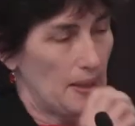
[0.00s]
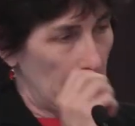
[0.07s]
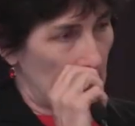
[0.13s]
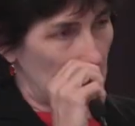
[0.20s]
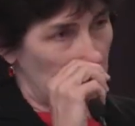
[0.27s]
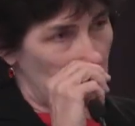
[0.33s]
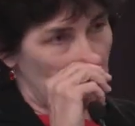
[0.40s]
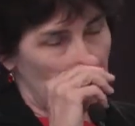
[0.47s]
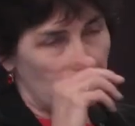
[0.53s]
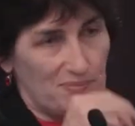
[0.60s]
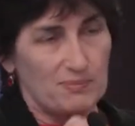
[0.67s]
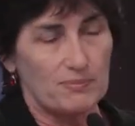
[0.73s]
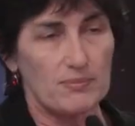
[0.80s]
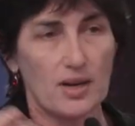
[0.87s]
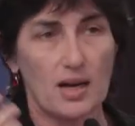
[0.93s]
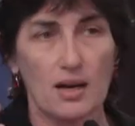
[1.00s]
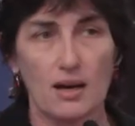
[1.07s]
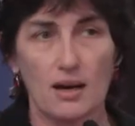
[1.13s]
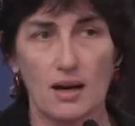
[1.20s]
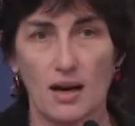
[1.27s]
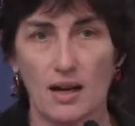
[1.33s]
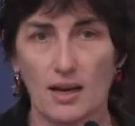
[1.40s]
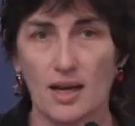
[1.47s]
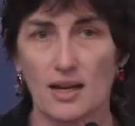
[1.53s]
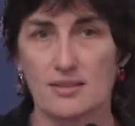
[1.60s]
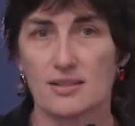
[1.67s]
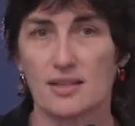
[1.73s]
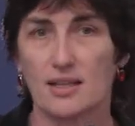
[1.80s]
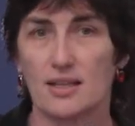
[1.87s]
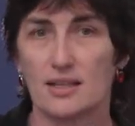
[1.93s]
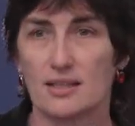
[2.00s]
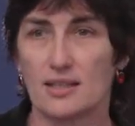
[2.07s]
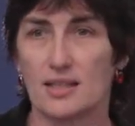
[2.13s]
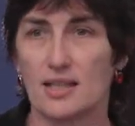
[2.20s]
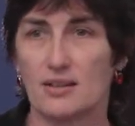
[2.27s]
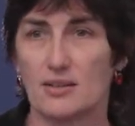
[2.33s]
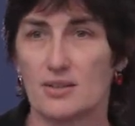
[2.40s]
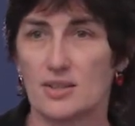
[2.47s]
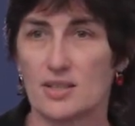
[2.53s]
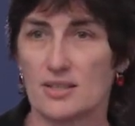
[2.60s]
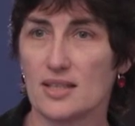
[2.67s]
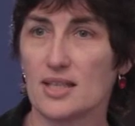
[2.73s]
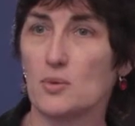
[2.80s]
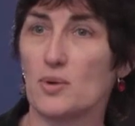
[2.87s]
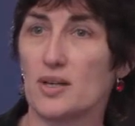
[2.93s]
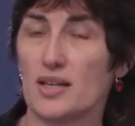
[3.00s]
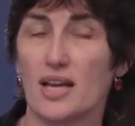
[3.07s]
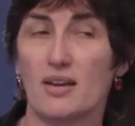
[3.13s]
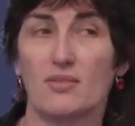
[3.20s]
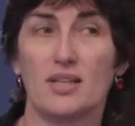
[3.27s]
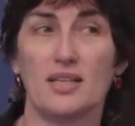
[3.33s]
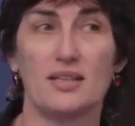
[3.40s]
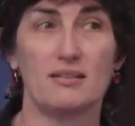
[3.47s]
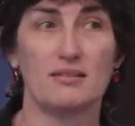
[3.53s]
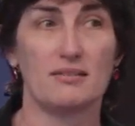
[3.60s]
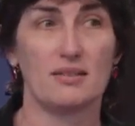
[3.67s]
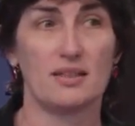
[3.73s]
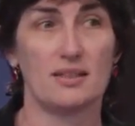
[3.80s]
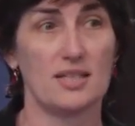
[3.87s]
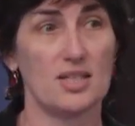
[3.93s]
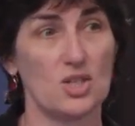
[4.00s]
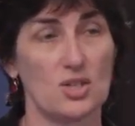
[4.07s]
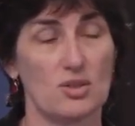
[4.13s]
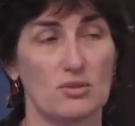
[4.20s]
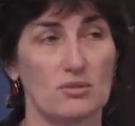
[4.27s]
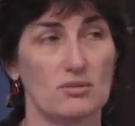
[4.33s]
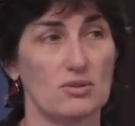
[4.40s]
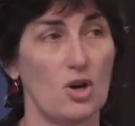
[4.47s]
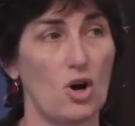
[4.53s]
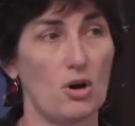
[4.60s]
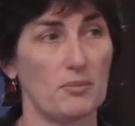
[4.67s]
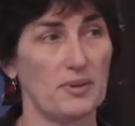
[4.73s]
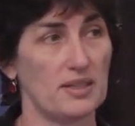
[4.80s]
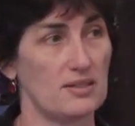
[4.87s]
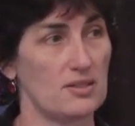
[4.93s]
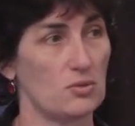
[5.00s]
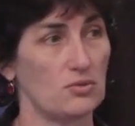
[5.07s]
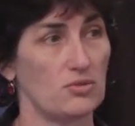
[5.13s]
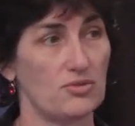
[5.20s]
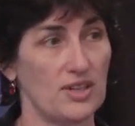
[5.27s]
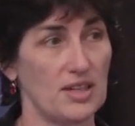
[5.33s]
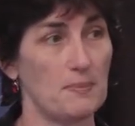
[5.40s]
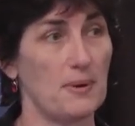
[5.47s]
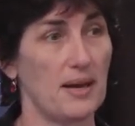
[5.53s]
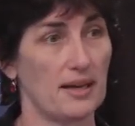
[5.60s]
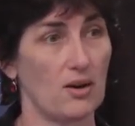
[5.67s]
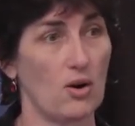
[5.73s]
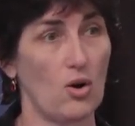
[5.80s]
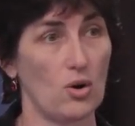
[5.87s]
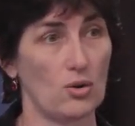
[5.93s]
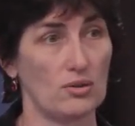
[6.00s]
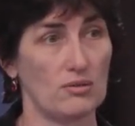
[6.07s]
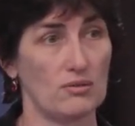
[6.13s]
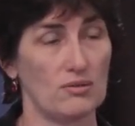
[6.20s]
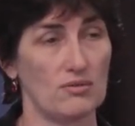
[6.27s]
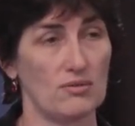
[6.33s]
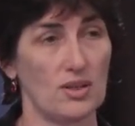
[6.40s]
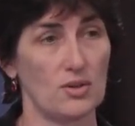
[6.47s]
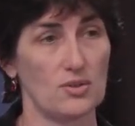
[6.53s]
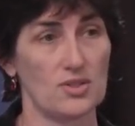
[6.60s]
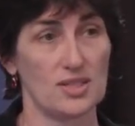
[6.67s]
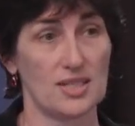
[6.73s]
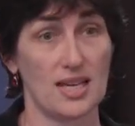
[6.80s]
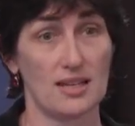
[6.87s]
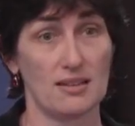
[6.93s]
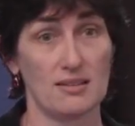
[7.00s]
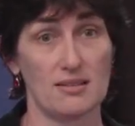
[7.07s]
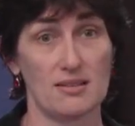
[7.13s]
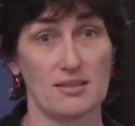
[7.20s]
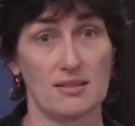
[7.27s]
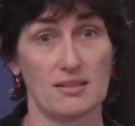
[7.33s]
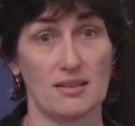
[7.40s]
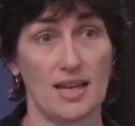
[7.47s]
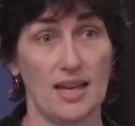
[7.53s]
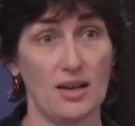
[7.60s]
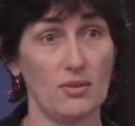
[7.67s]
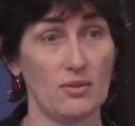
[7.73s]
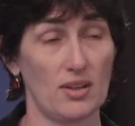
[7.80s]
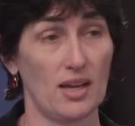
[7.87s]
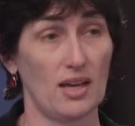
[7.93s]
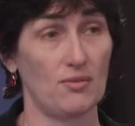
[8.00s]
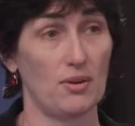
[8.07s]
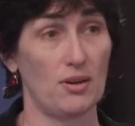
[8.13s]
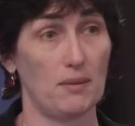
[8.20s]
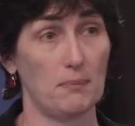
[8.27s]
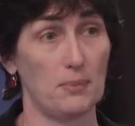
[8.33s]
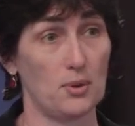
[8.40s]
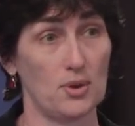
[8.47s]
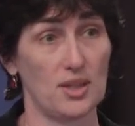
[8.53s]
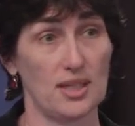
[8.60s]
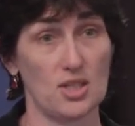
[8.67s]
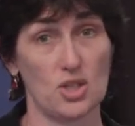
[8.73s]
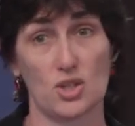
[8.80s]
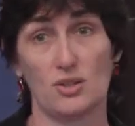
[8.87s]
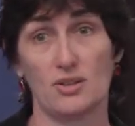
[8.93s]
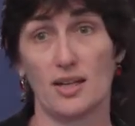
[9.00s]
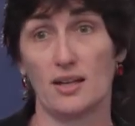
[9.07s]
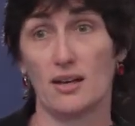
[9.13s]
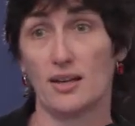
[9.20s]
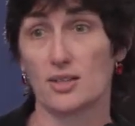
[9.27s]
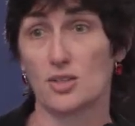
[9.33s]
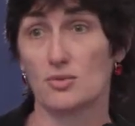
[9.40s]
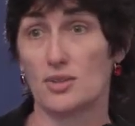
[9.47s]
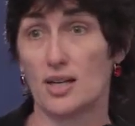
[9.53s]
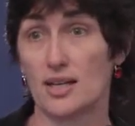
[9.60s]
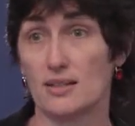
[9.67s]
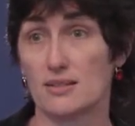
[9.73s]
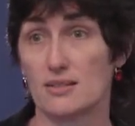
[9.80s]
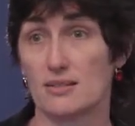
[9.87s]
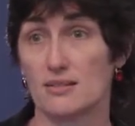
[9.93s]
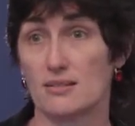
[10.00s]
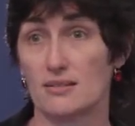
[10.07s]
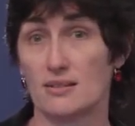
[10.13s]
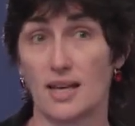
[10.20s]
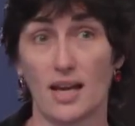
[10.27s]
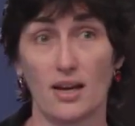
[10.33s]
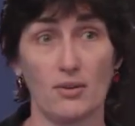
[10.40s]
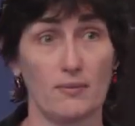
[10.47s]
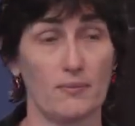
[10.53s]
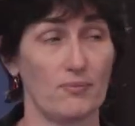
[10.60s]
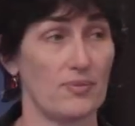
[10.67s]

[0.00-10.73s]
I'll ask, does anyone have any additional comments or feedback on those standards now? They have a burning issue they'd like to raise now?